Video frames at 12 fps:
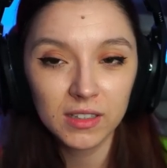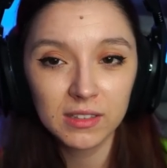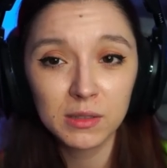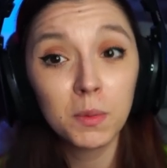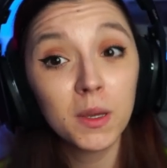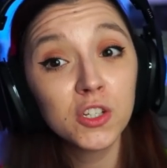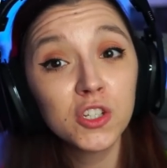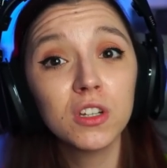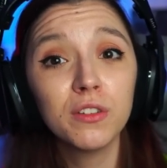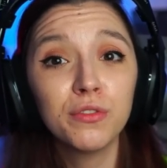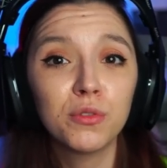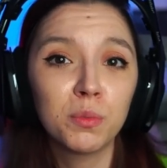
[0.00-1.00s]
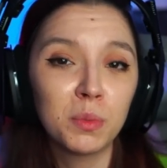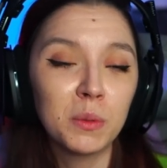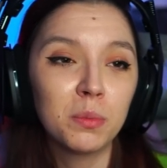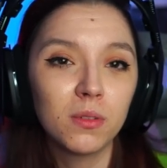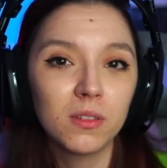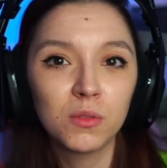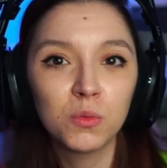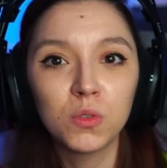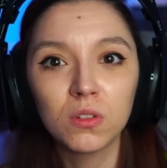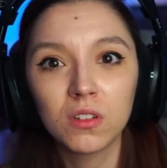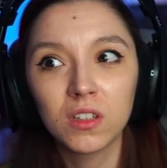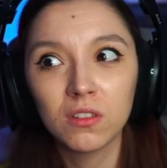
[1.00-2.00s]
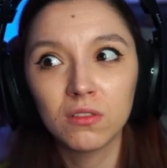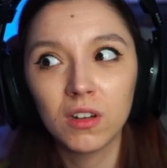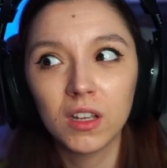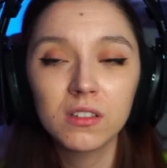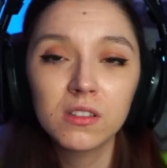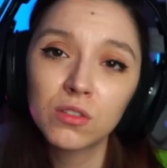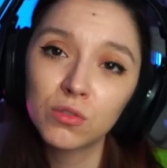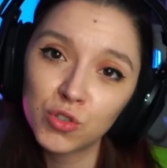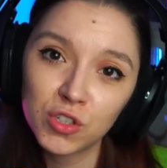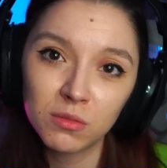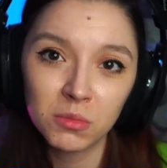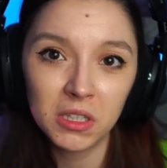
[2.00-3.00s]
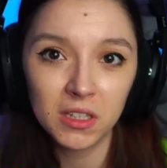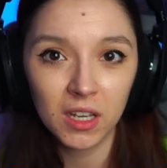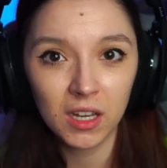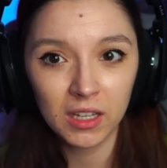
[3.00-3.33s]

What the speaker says: especially for people that work into like social media,